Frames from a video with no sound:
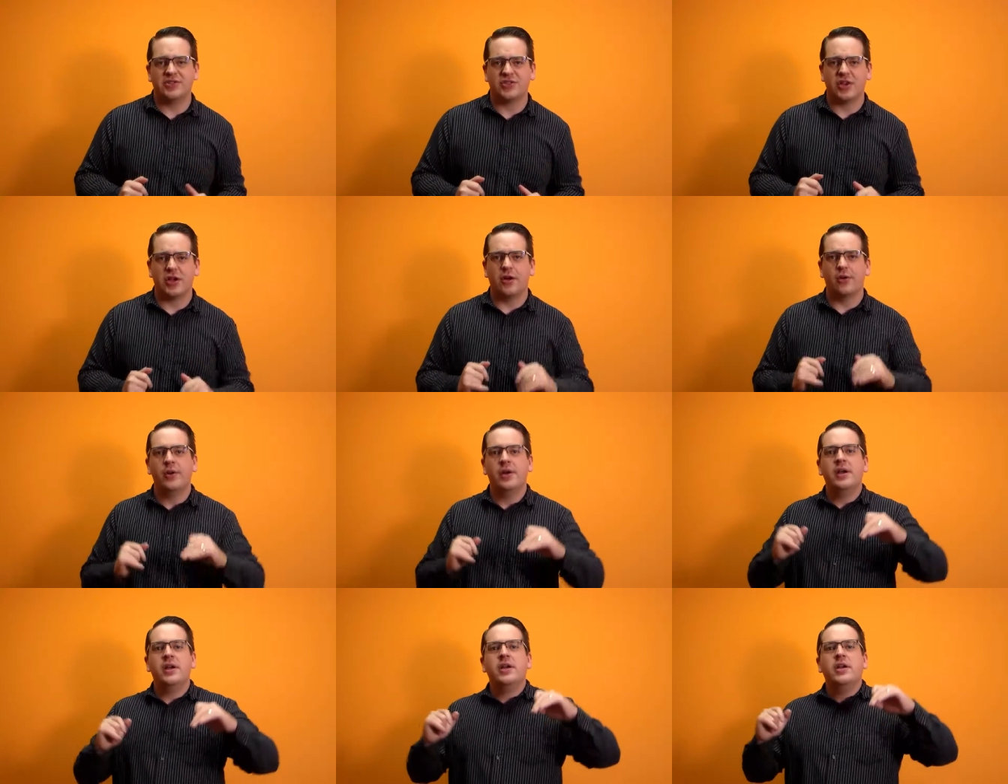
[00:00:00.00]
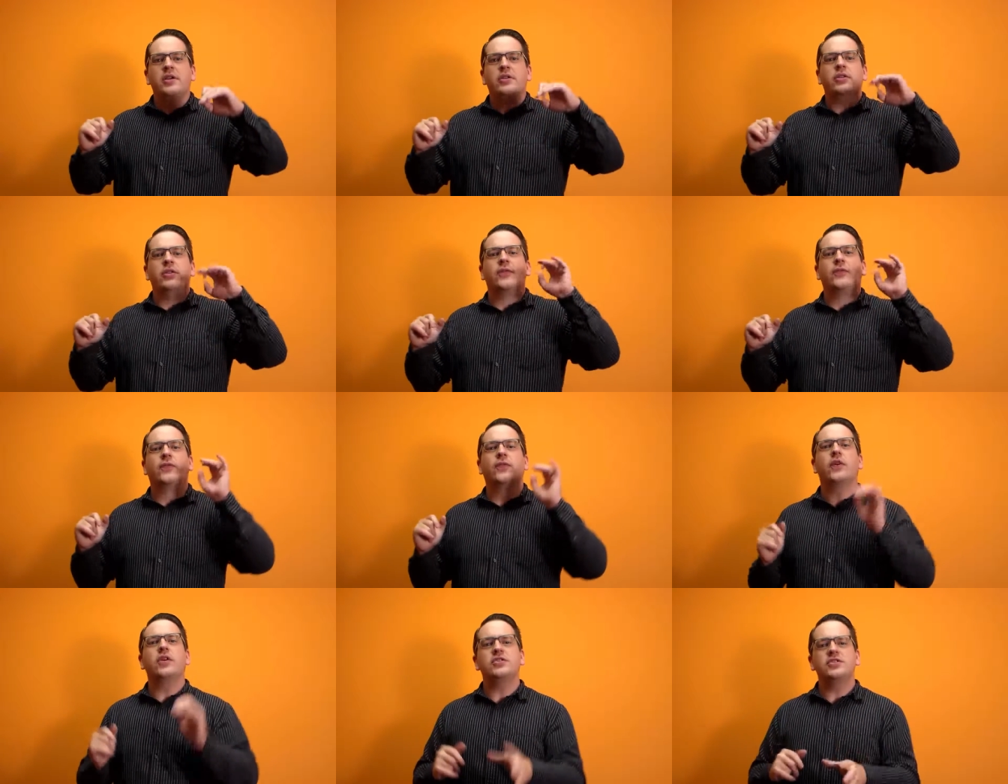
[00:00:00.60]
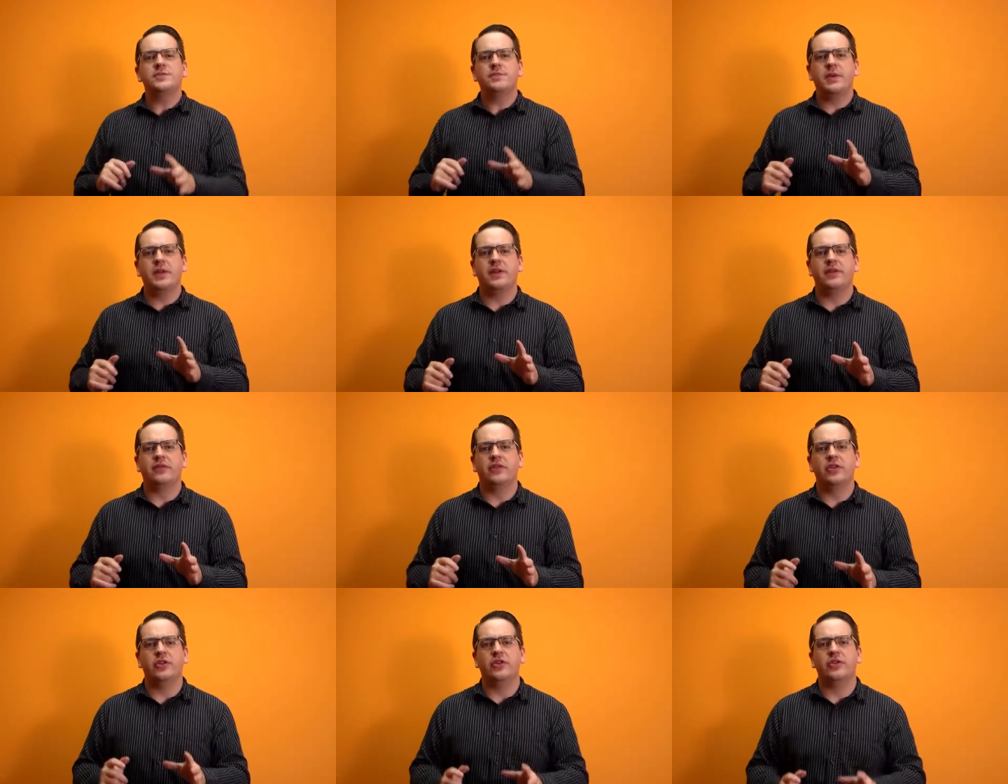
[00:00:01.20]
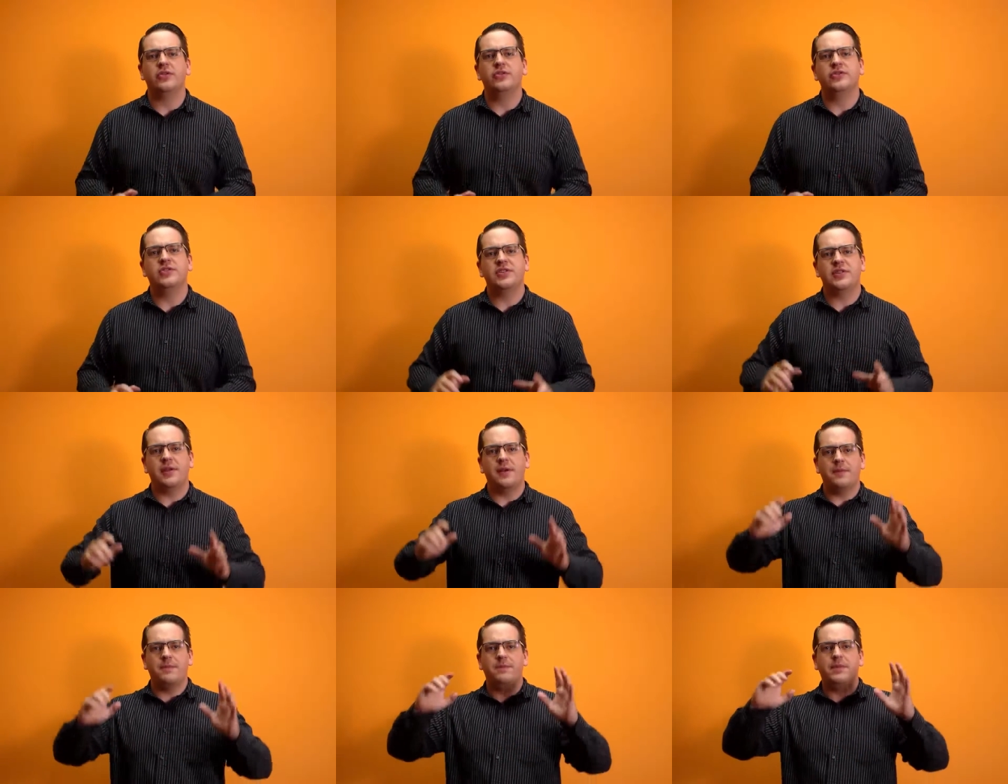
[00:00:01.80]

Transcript: So the first bit of news